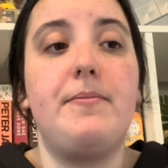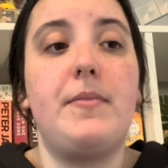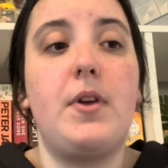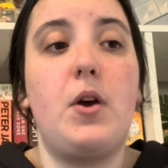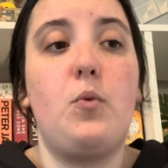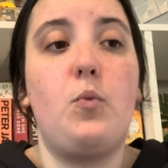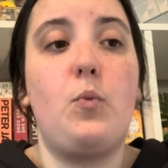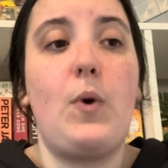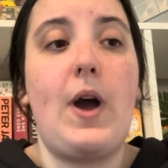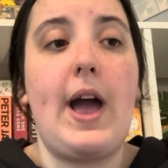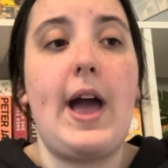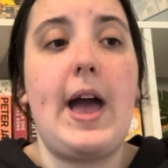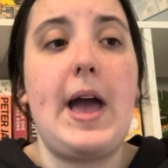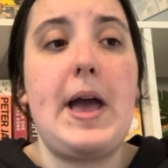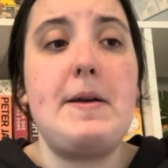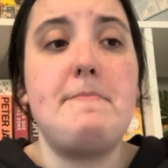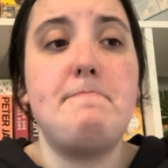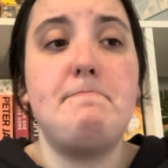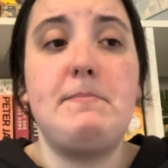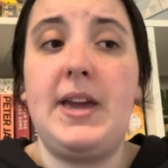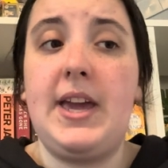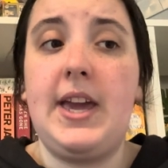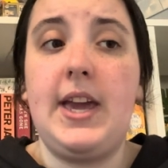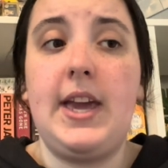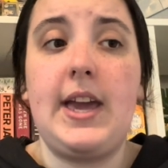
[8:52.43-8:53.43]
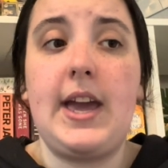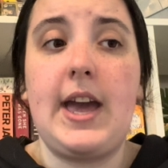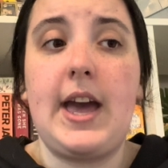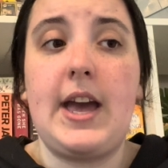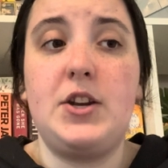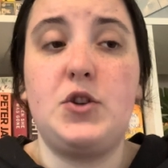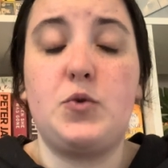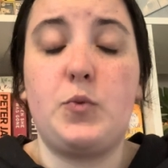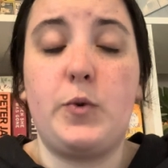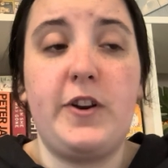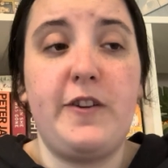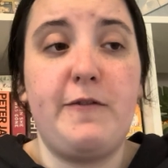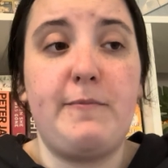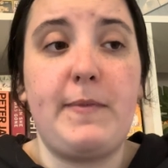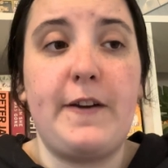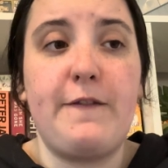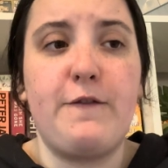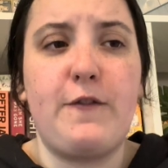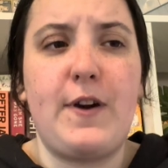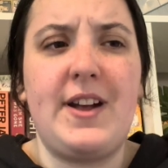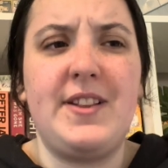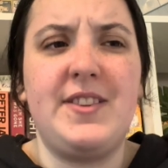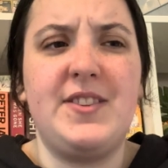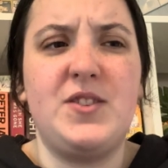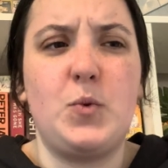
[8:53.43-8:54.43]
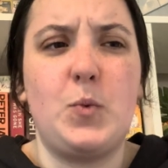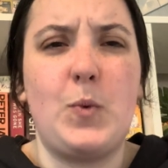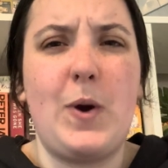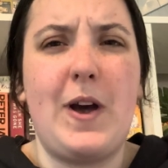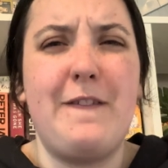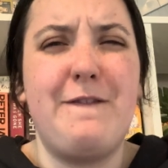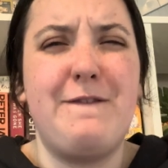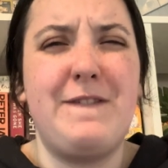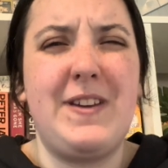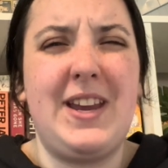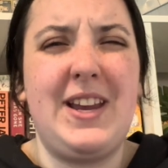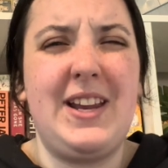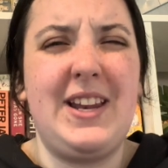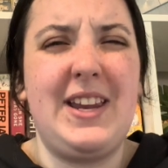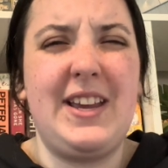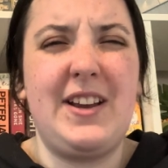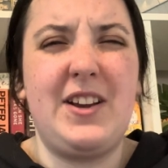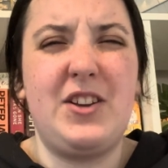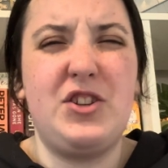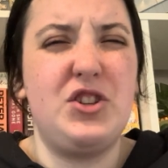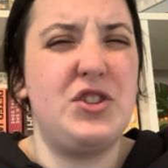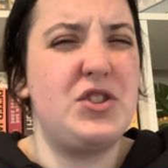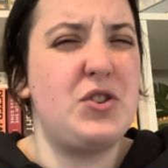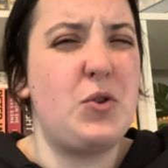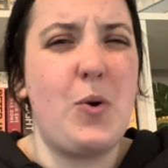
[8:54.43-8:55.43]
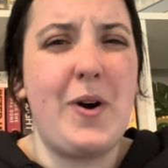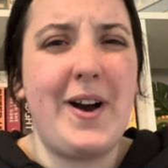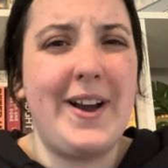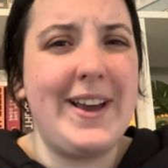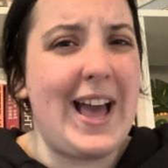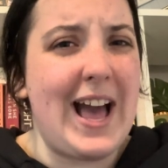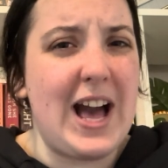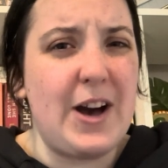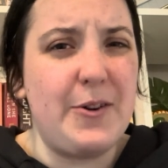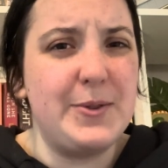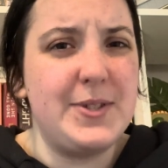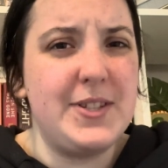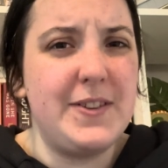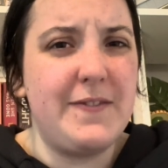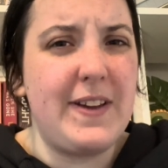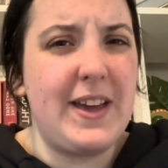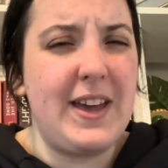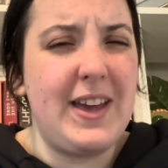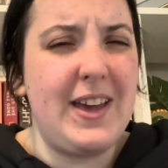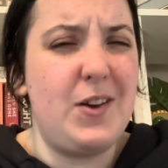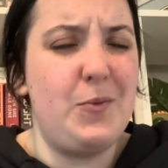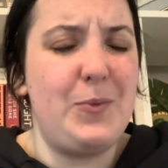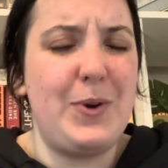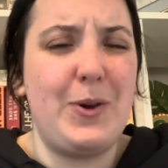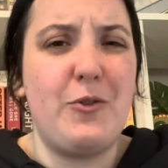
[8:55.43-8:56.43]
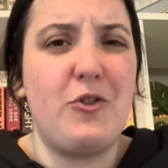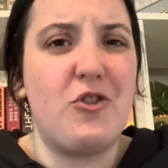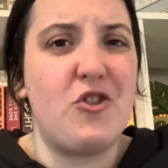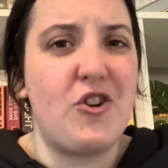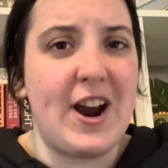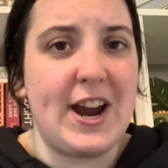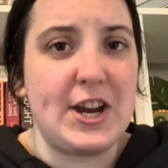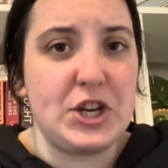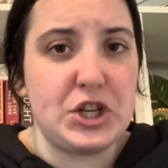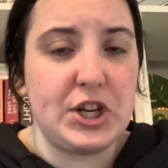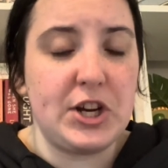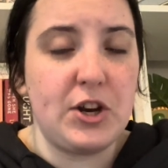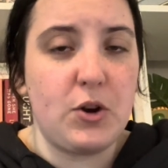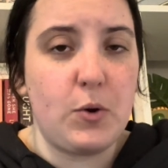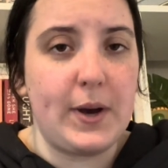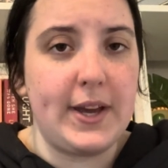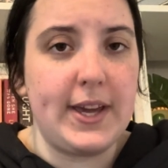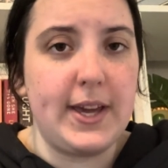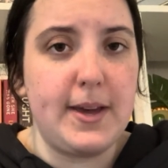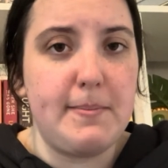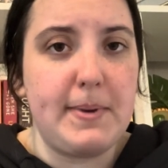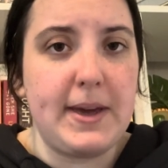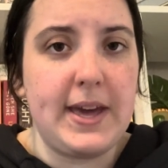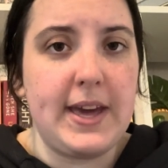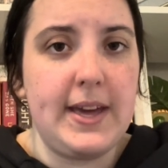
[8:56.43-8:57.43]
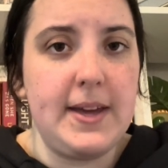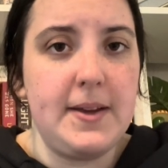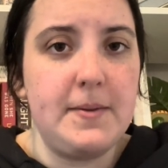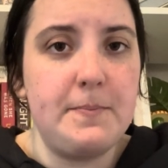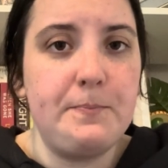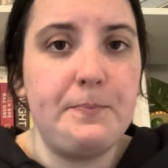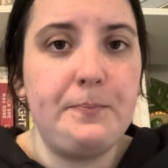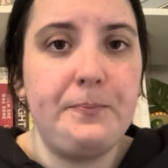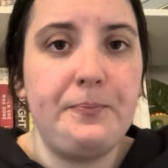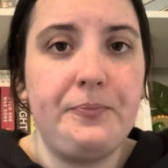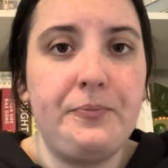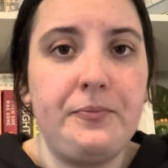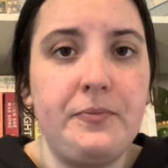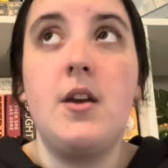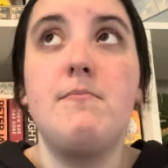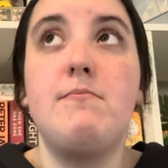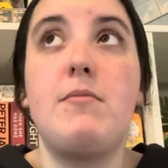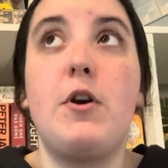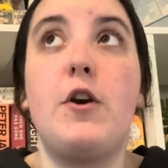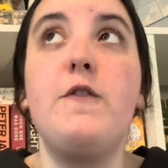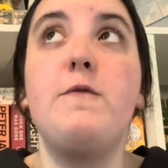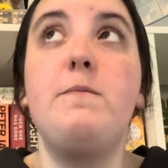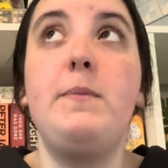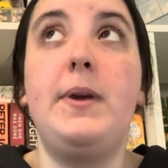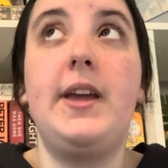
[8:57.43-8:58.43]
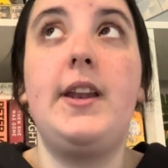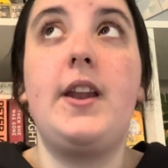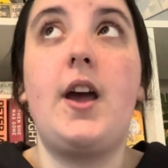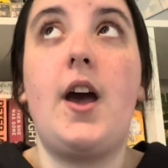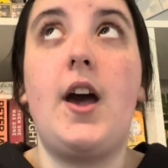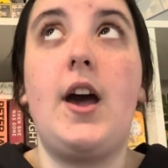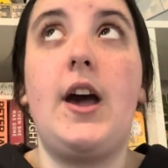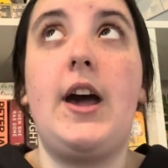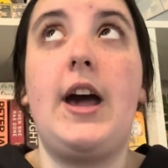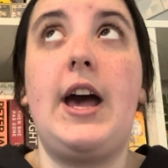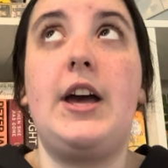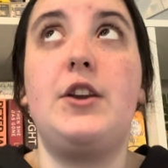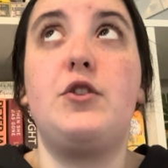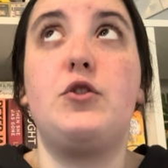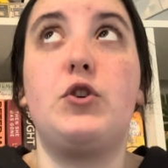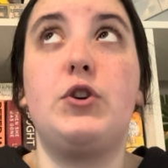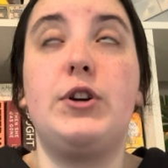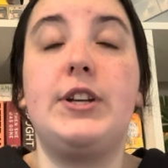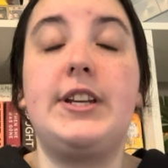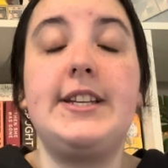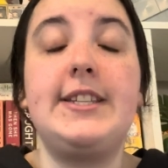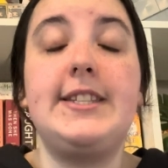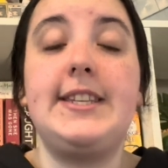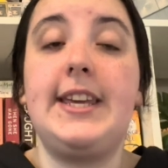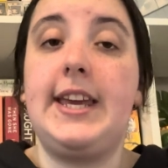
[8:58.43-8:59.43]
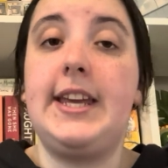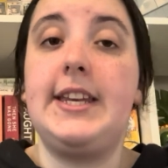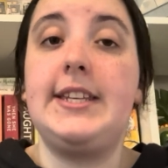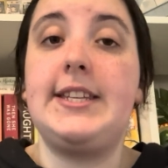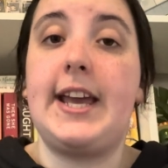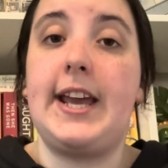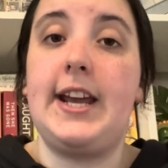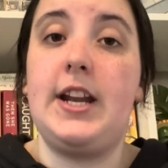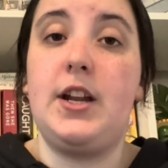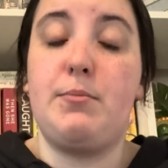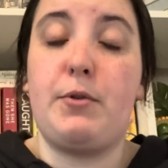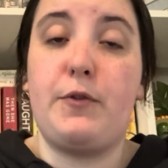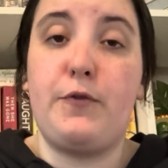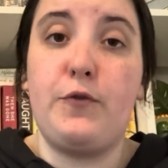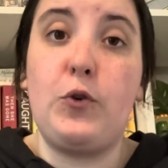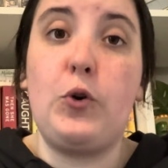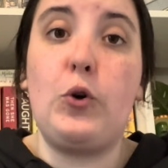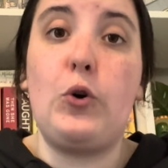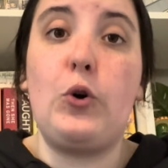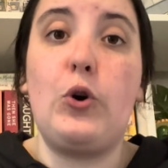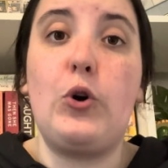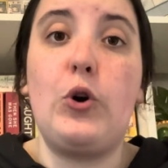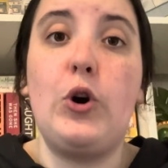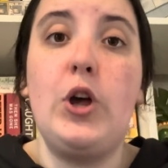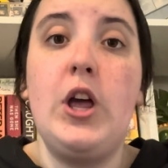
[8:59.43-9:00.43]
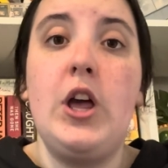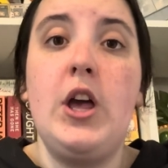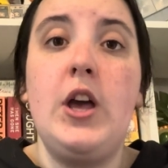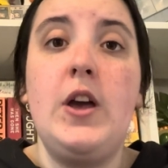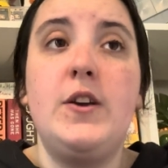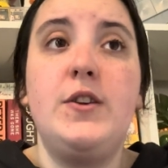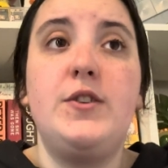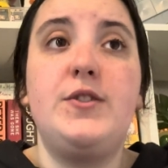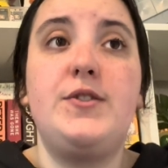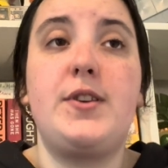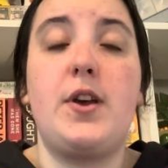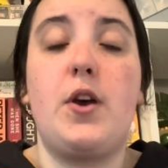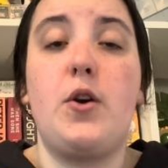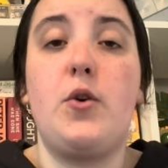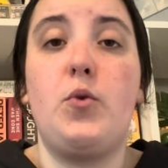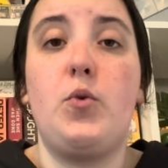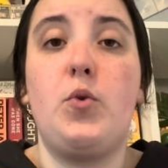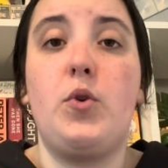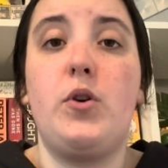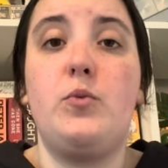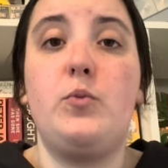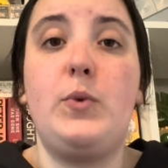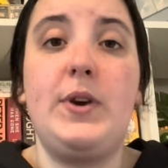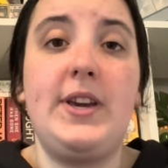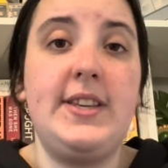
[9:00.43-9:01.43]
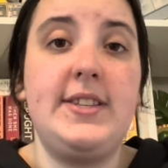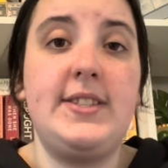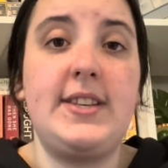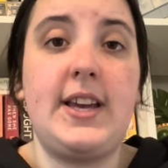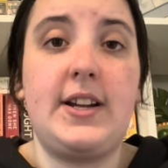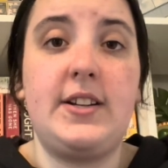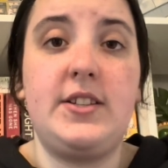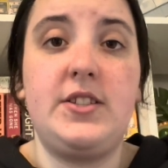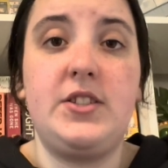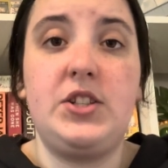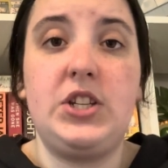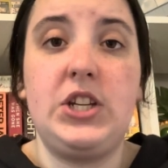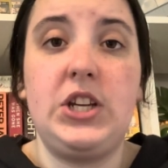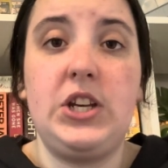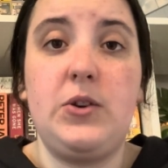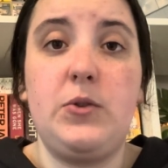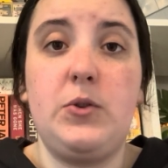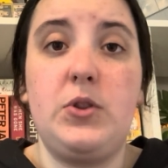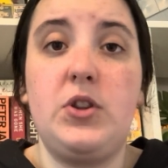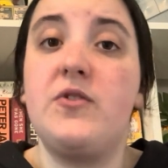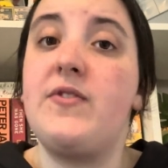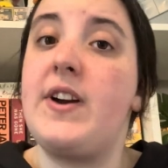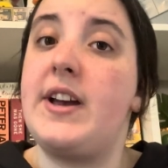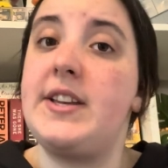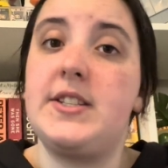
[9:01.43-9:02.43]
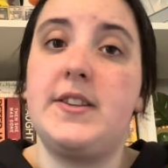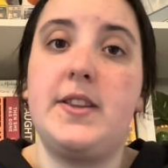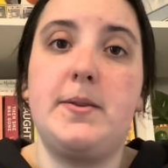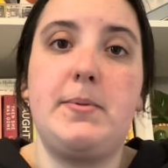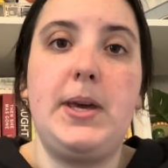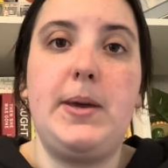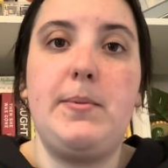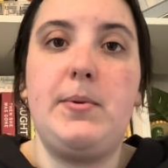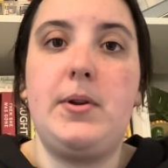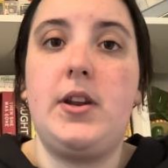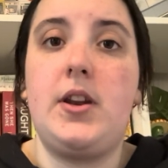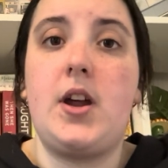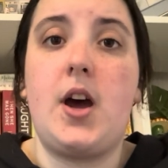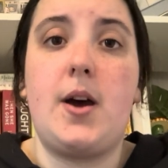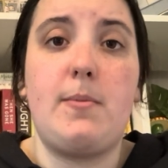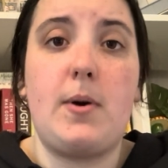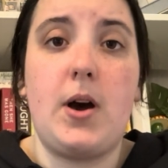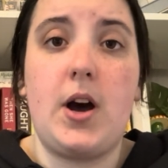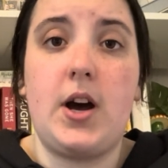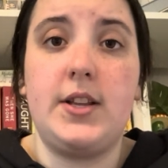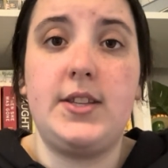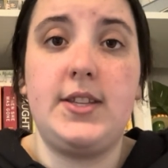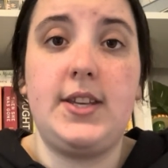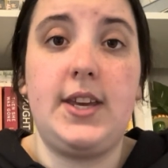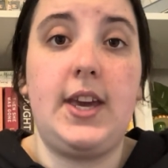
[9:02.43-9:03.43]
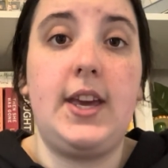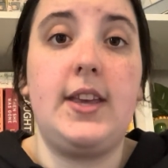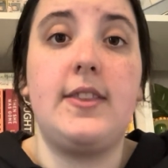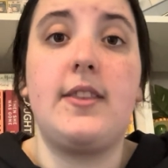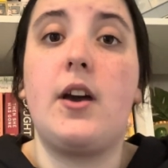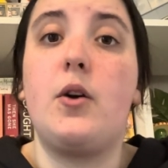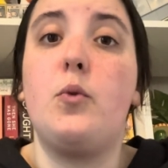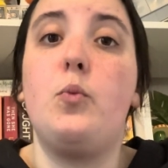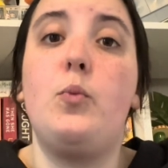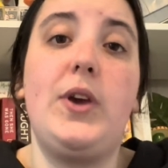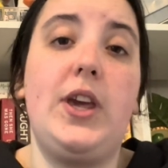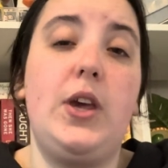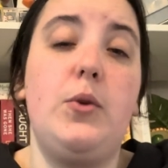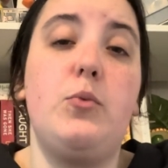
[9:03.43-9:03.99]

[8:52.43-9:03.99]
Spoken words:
where me and one of my friends were feeling just quite out of it, and we were crashing quite a bit. Both me and her had already seen Taylor before, so we said to the rest of the people in our party that we